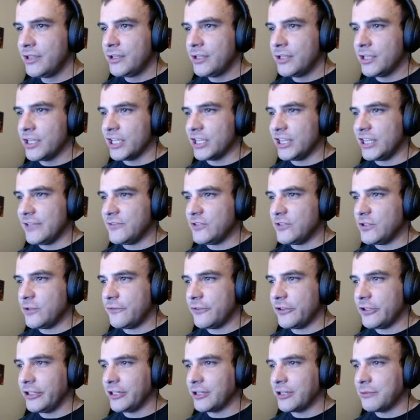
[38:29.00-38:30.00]
It leaves you
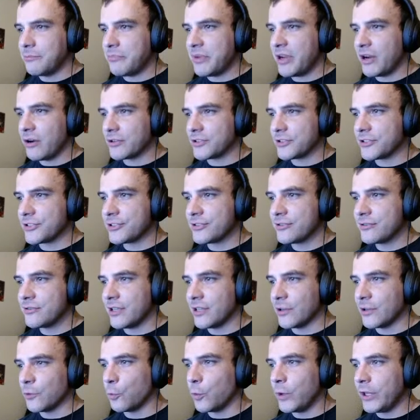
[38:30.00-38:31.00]
feeling embarrassed
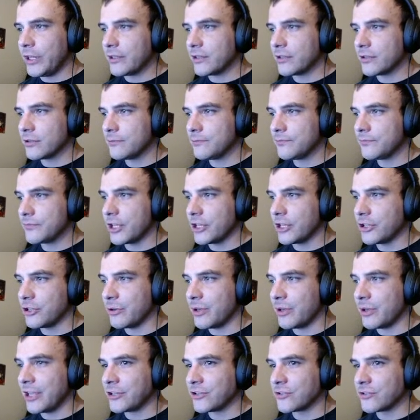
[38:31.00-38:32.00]
and weak, and
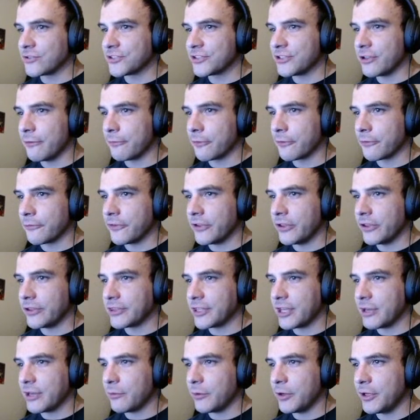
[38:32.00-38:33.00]
you hate yourself for
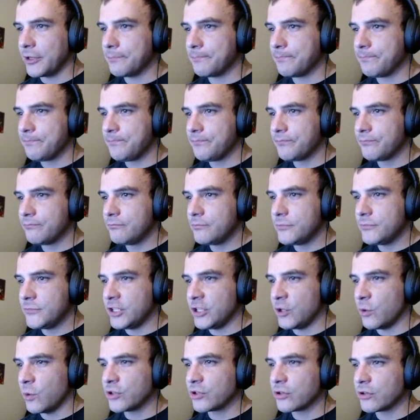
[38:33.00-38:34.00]
feeling that way.
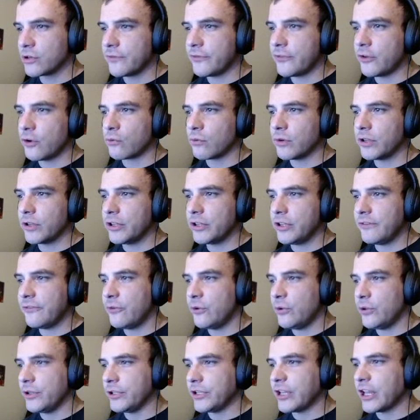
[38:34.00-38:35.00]
You wonder if you're really
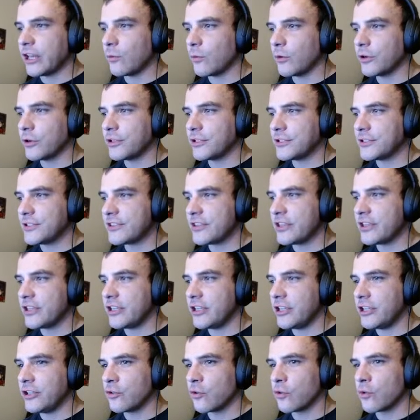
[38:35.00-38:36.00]
fooling anyone into
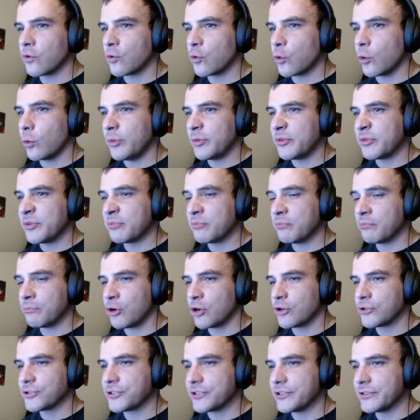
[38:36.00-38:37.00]
thinking you're a normal
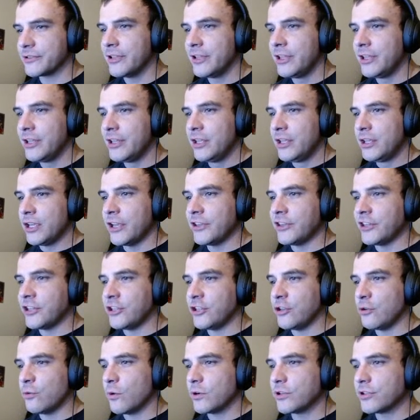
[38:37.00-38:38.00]
person, and
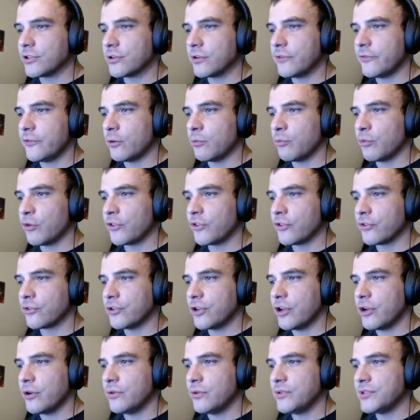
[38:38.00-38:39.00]
then you wonder if your brother
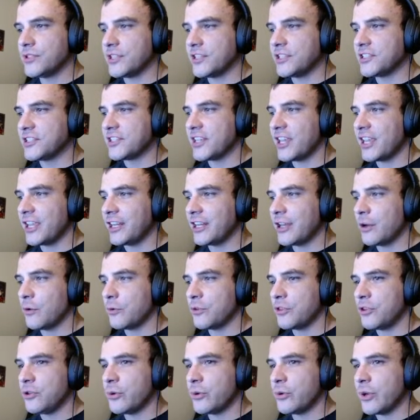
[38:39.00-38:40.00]
knows and is hanging out
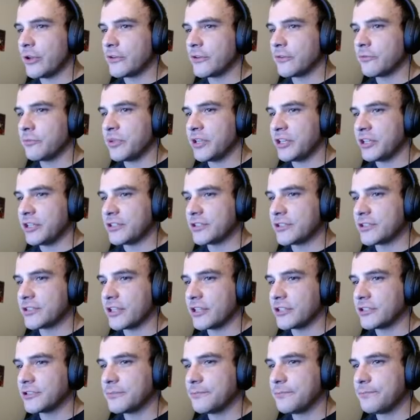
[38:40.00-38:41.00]
with you out of pity
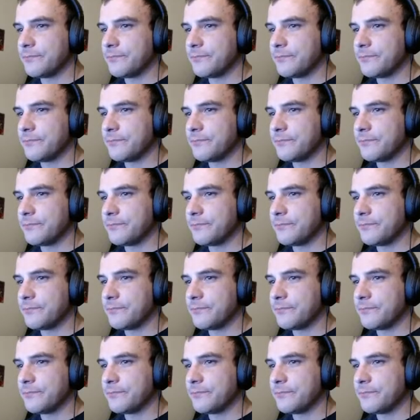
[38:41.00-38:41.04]
tonight.